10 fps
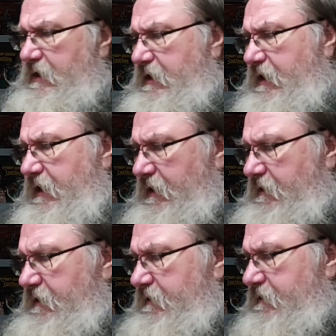
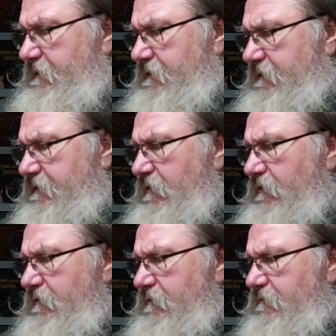and
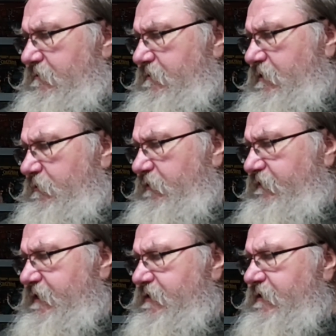art
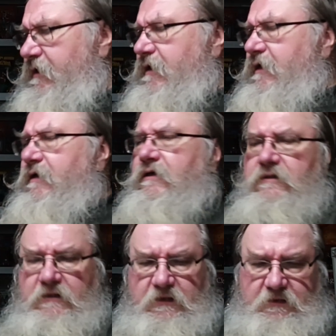professor. And here's
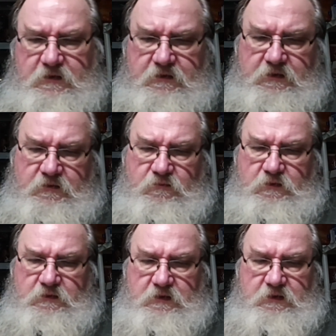another
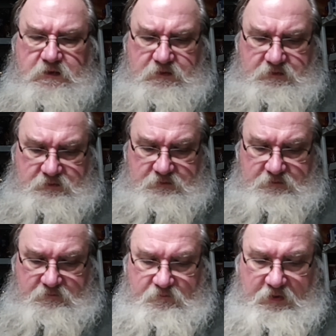one
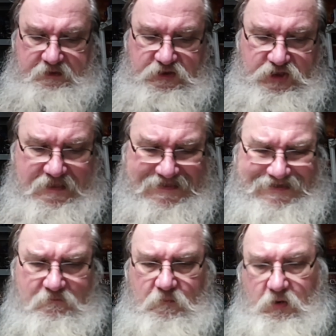by
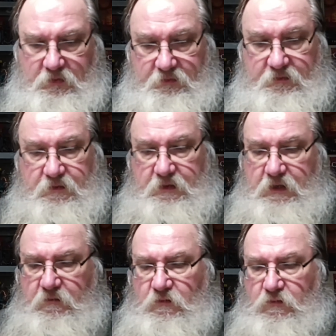Jason Martin, and I
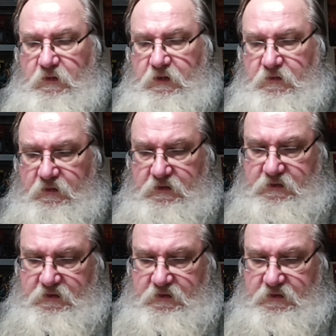don't know what year this